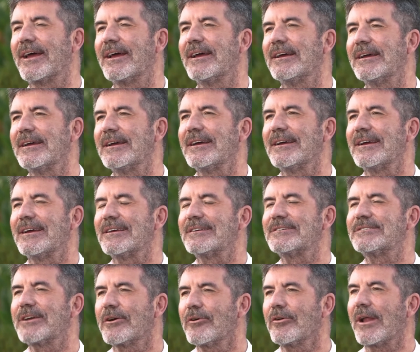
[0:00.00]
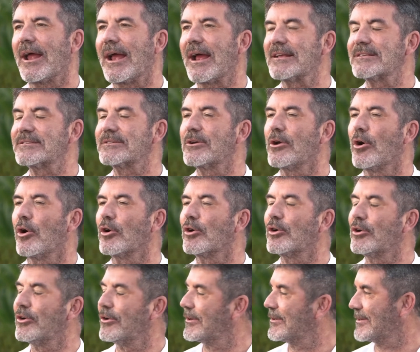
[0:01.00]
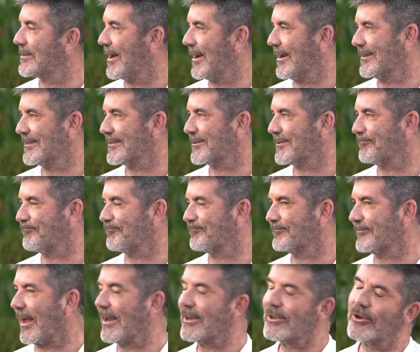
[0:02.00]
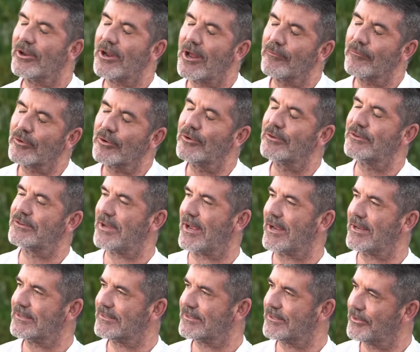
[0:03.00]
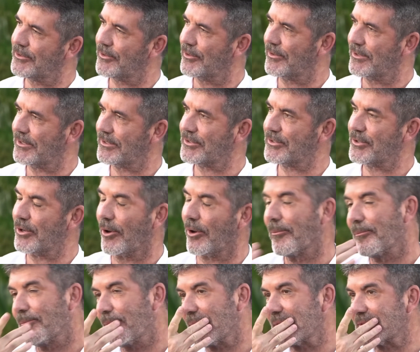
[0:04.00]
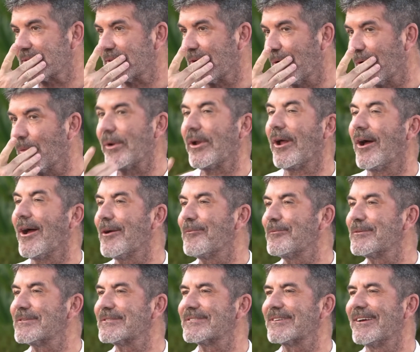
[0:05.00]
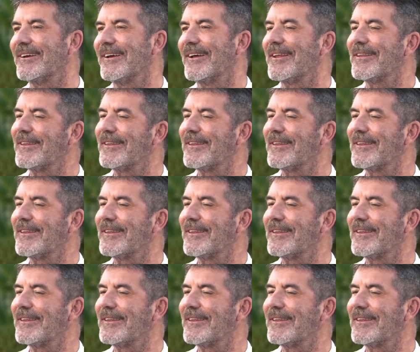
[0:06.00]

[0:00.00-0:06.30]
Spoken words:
Liam's death was a painful reminder that life is short, and the people we love can be taken from us in an instant.